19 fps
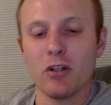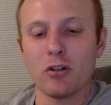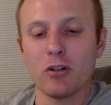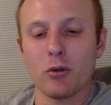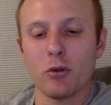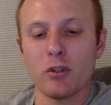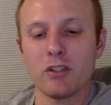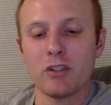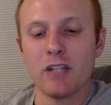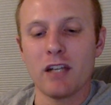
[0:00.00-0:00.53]

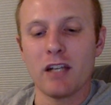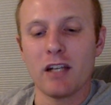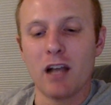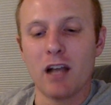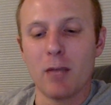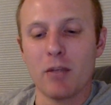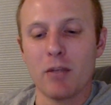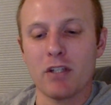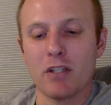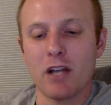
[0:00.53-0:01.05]
Matilda was
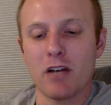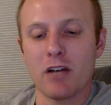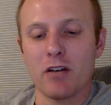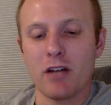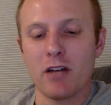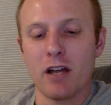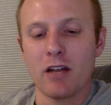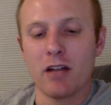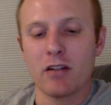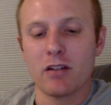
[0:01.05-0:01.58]
standing up
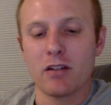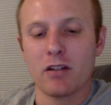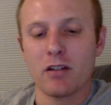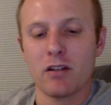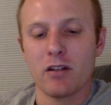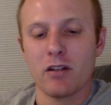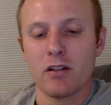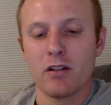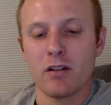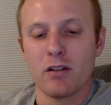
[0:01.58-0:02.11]
beside her
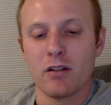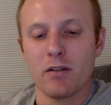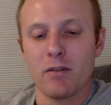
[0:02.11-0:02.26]
desk.